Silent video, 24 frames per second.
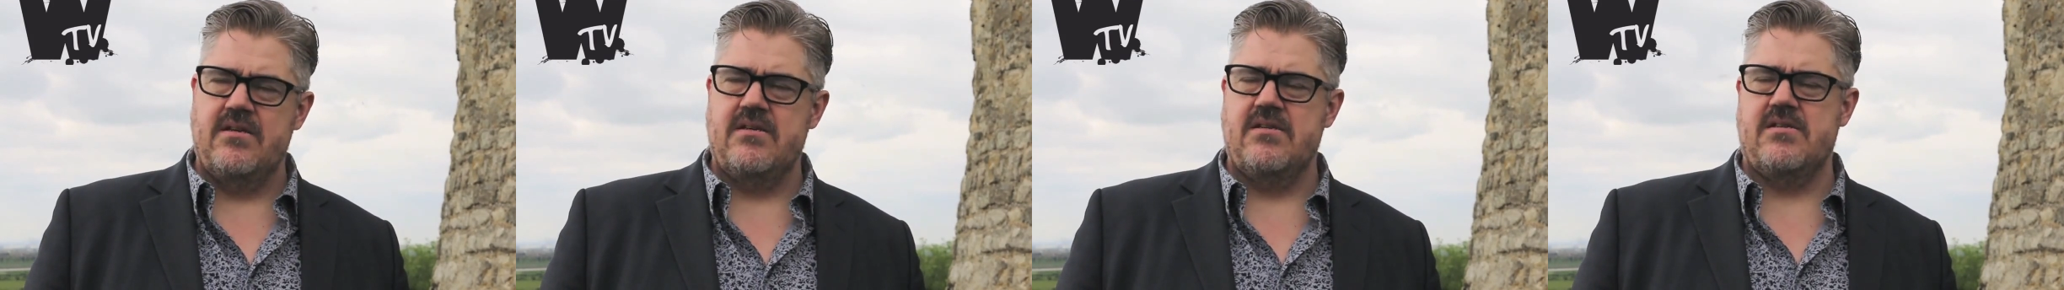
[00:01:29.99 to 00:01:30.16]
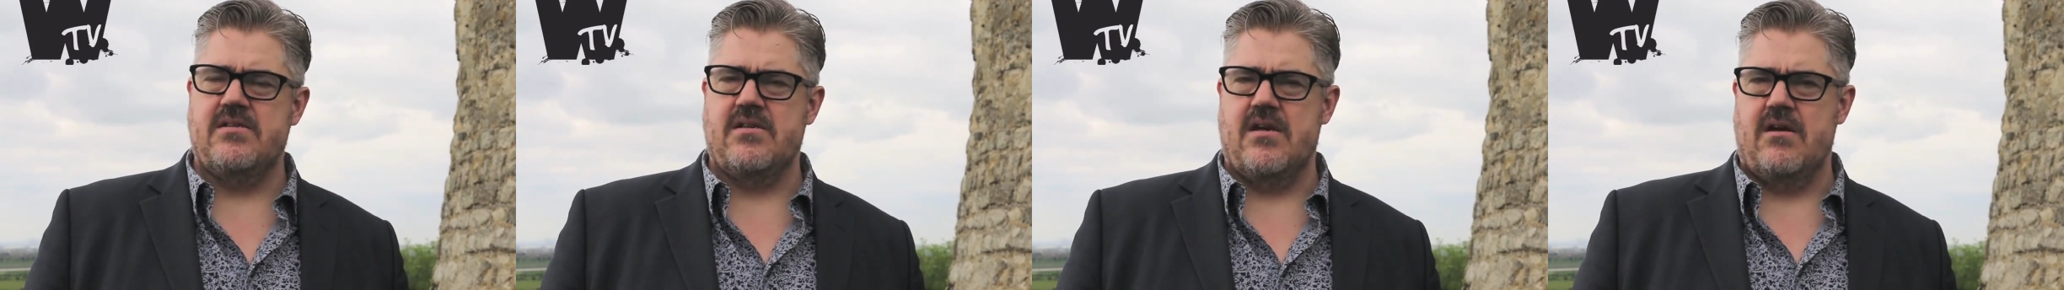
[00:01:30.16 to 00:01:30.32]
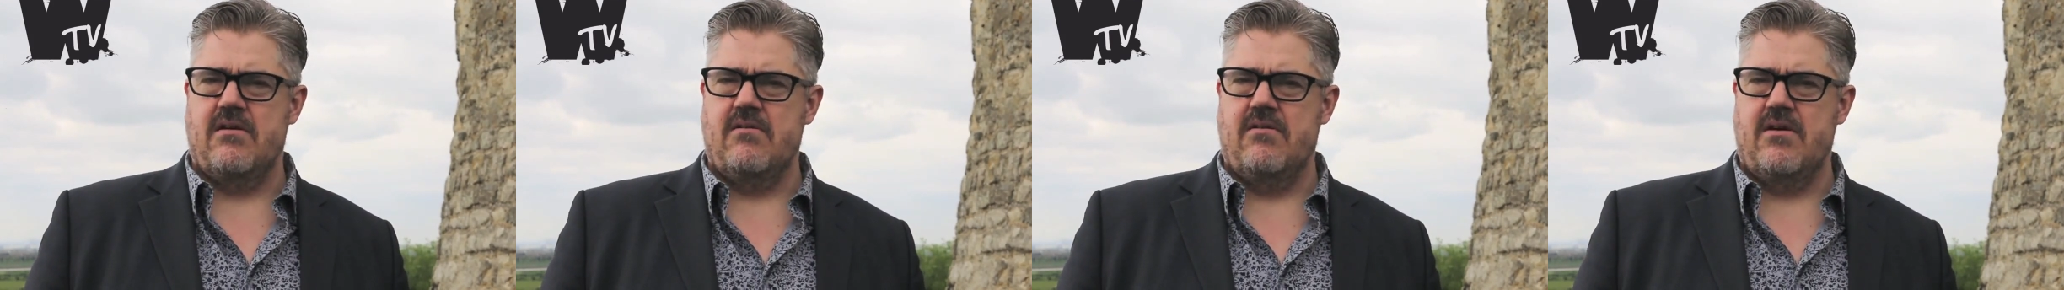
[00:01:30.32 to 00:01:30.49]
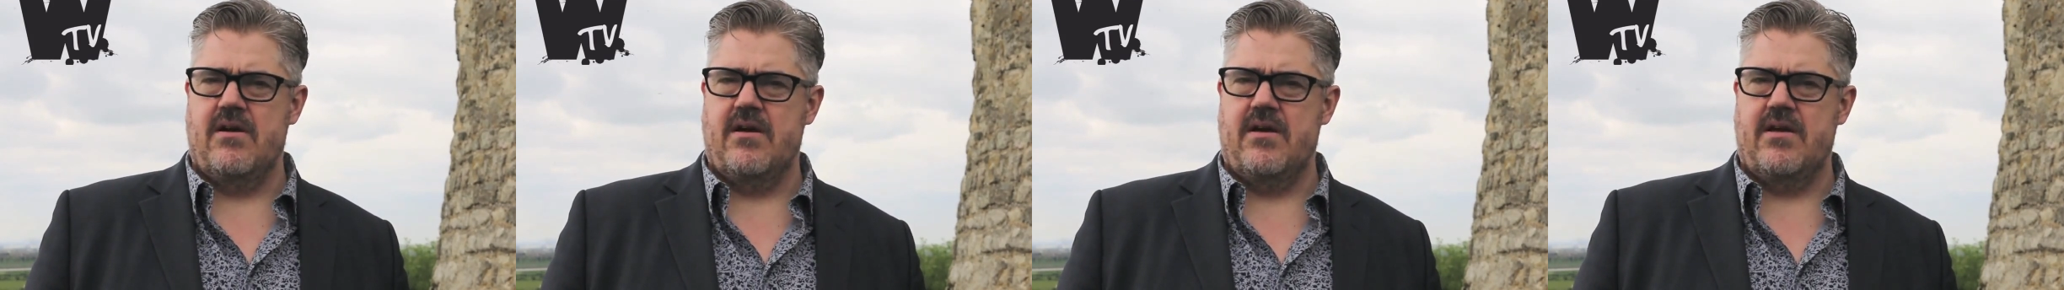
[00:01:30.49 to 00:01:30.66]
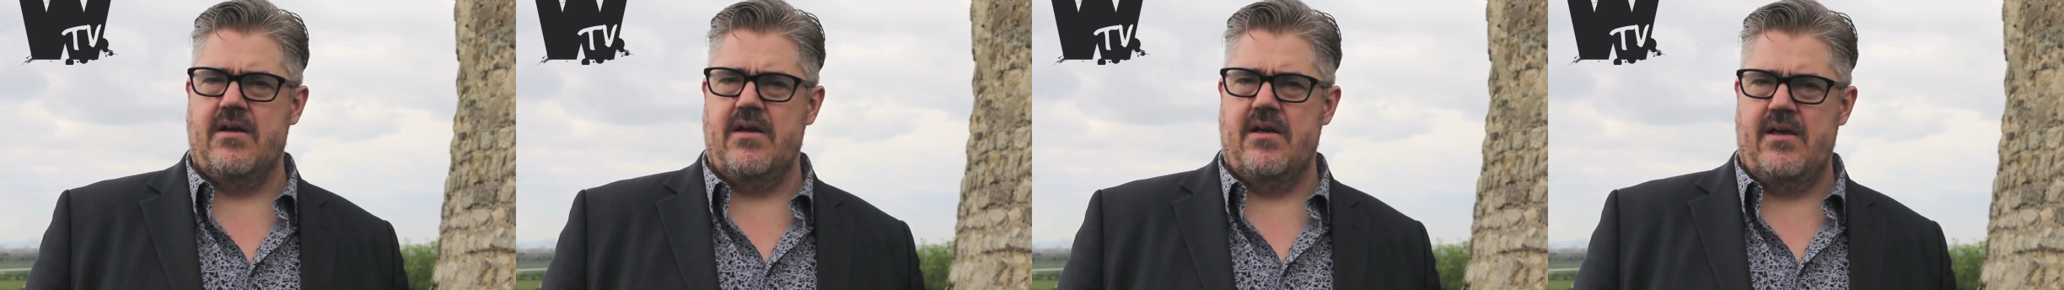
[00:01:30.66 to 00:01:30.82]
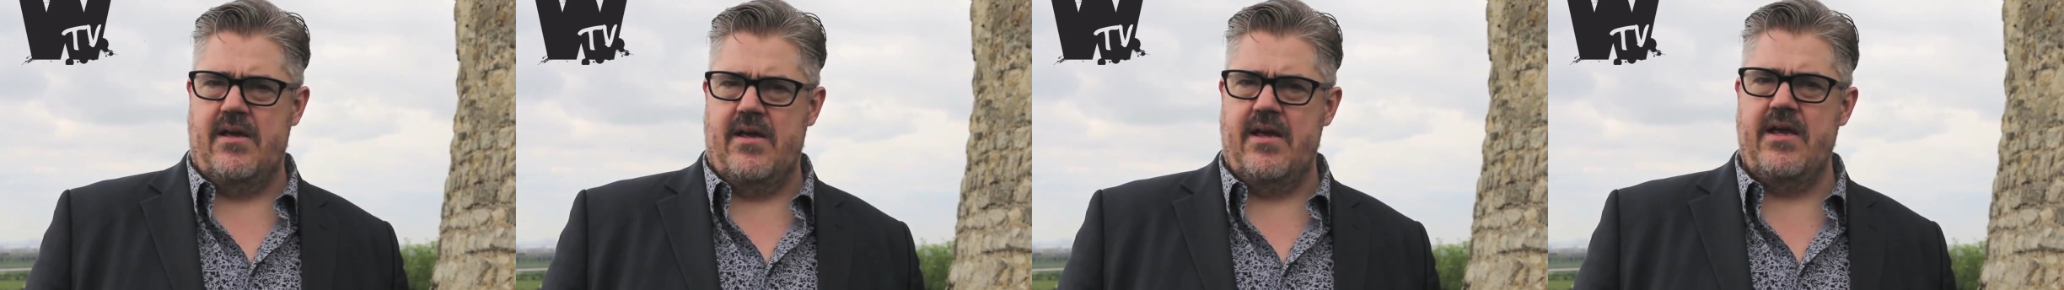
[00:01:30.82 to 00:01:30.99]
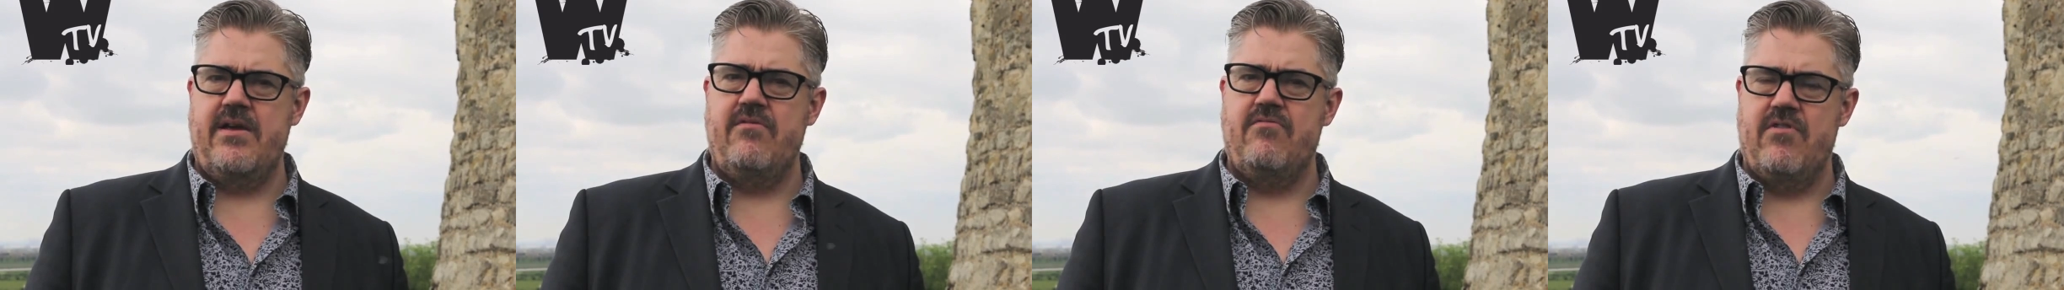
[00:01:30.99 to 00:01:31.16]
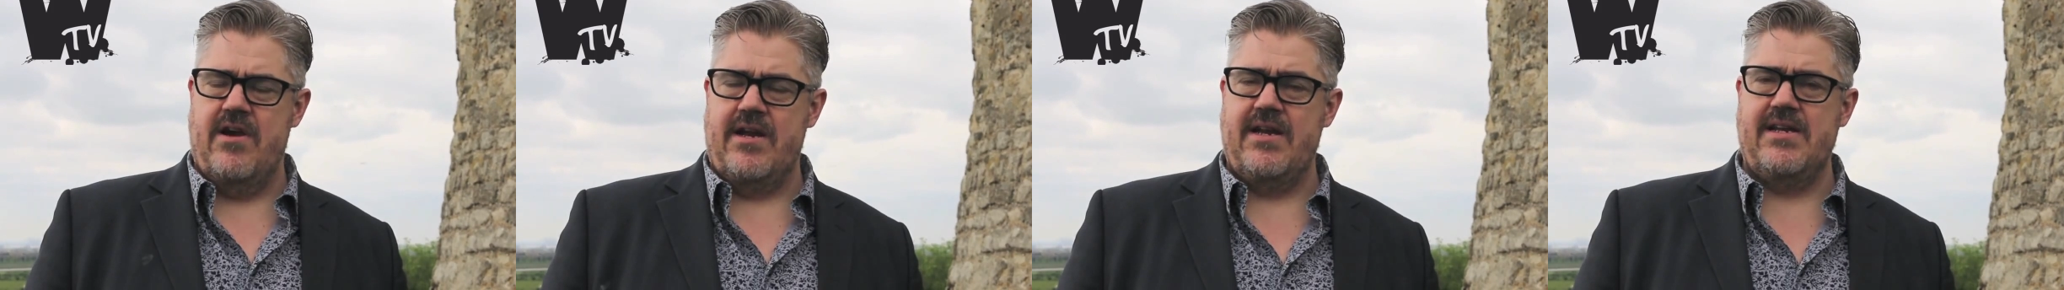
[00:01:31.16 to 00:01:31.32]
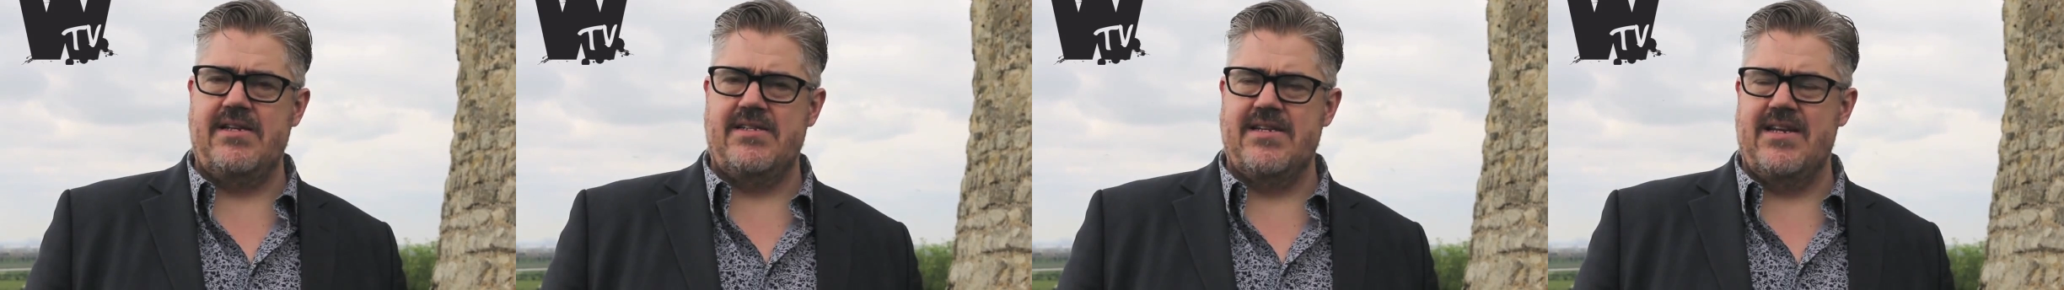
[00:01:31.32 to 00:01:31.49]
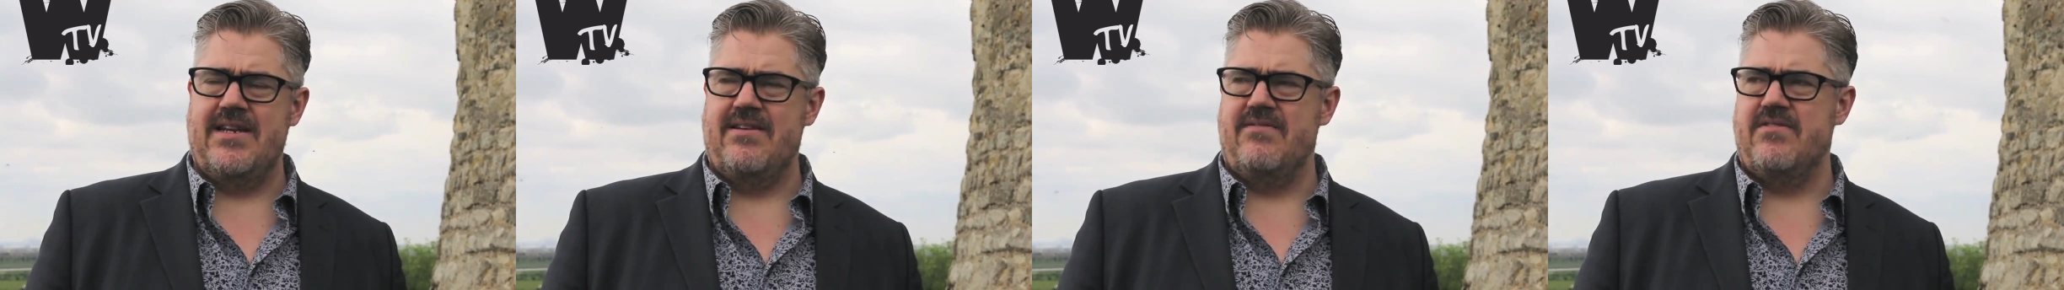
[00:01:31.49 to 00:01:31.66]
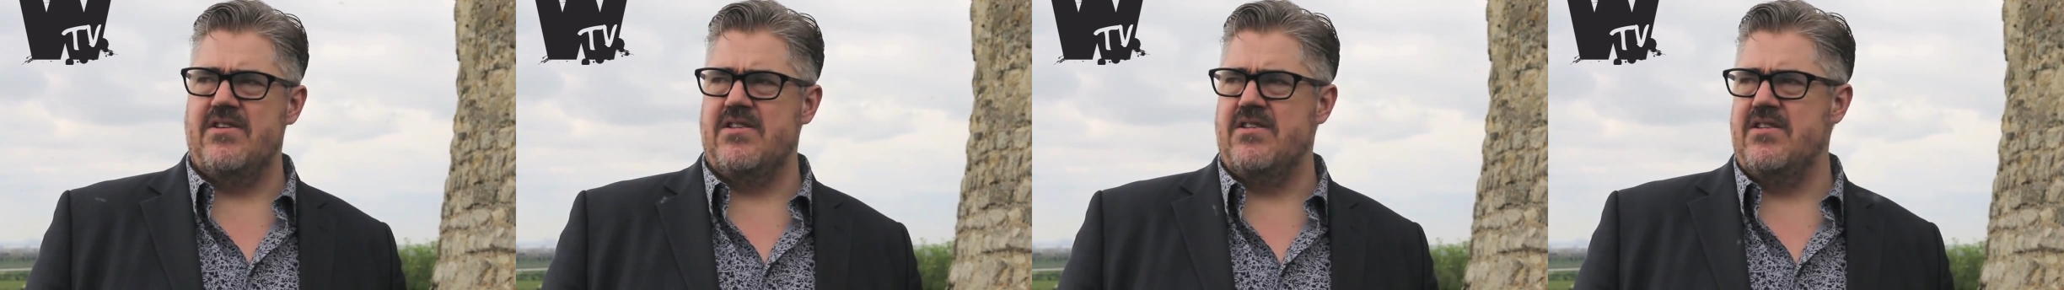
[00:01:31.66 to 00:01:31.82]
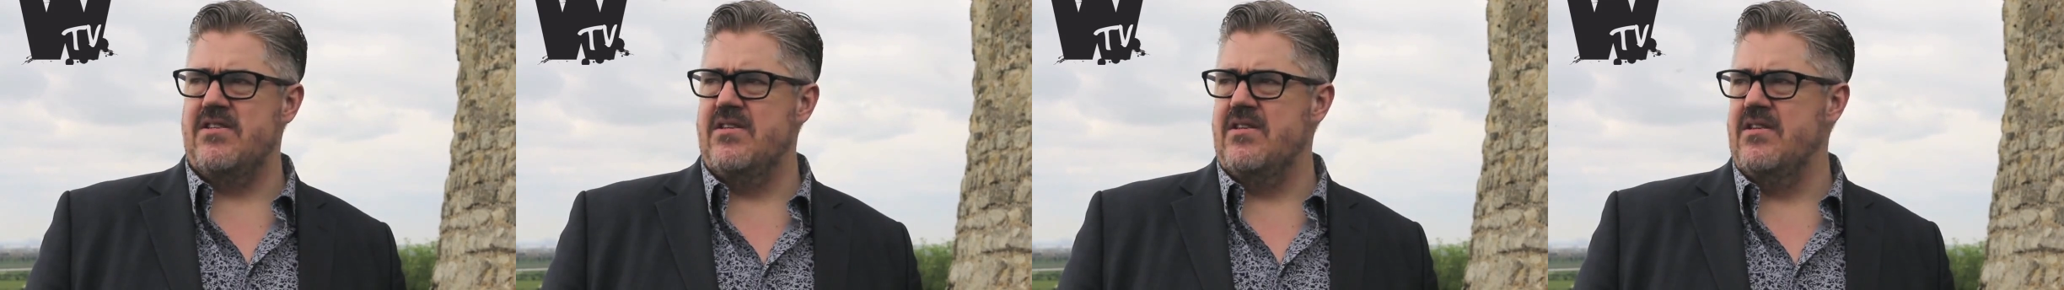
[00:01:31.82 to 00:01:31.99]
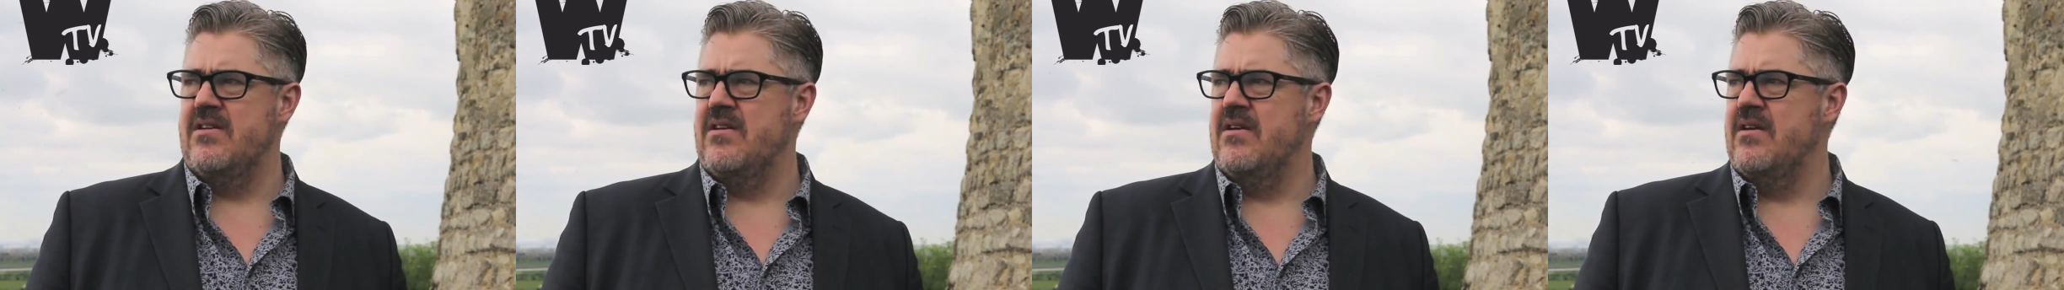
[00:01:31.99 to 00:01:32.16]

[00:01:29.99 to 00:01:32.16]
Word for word: so uh, he really delivered.